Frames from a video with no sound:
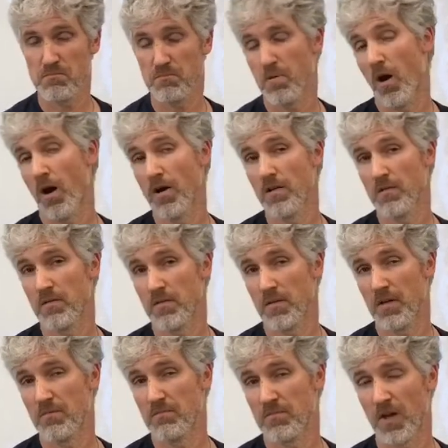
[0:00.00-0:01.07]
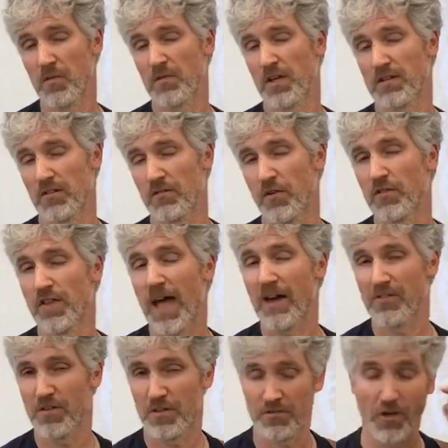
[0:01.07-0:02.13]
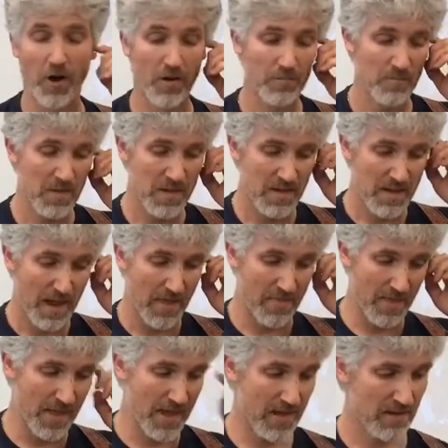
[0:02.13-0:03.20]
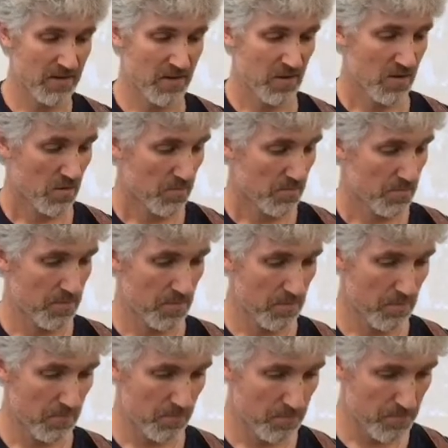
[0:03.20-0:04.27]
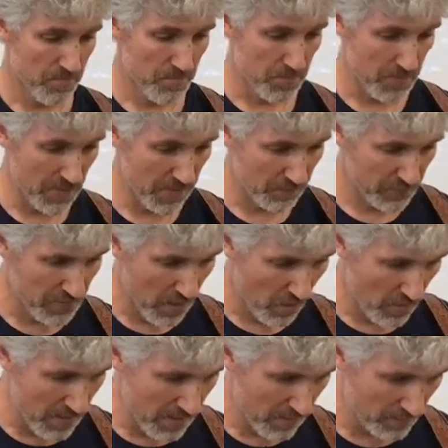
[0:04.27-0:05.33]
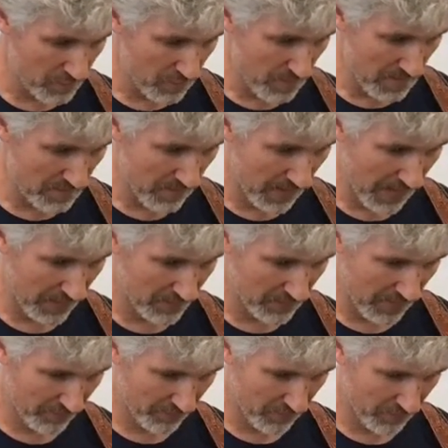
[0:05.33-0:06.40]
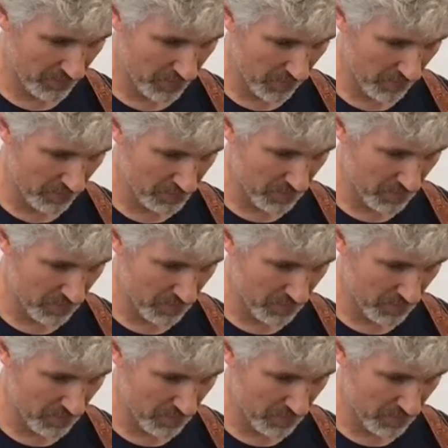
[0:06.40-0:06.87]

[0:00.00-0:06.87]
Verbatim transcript: part. Sounds like the first half of the song. And then this note here should be tied. So that first note, there